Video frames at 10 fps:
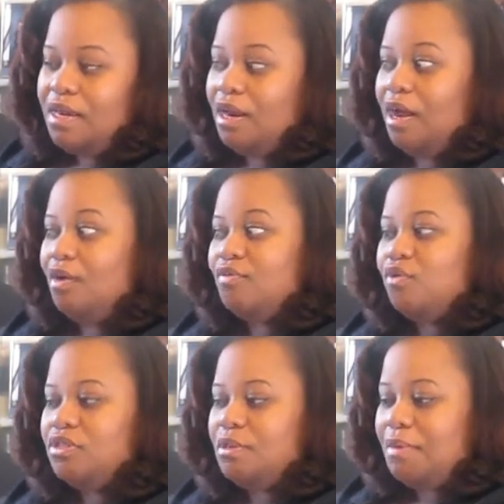Now of
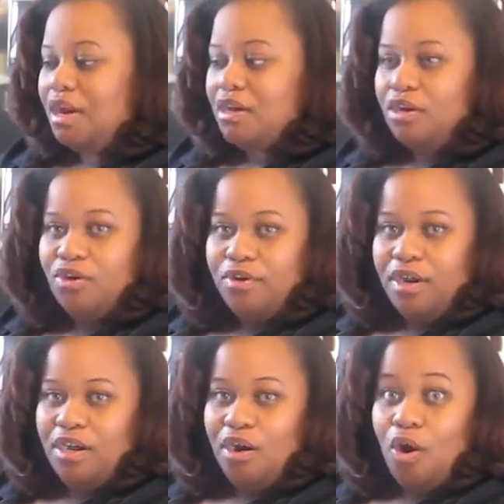course I'm not going to
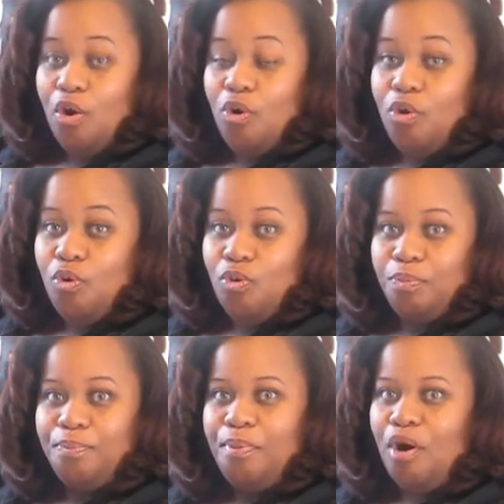create a whole
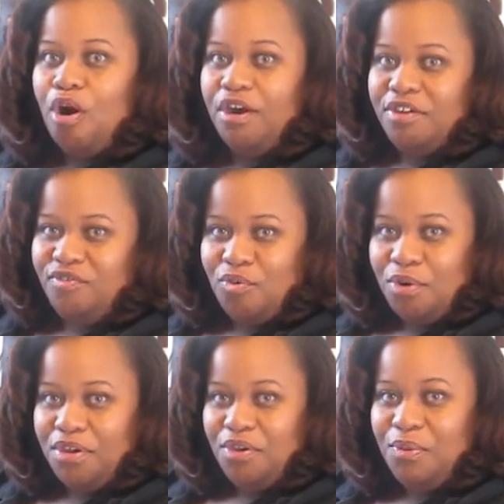party
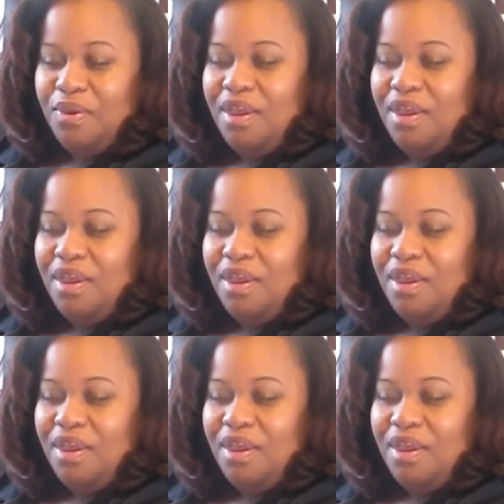for you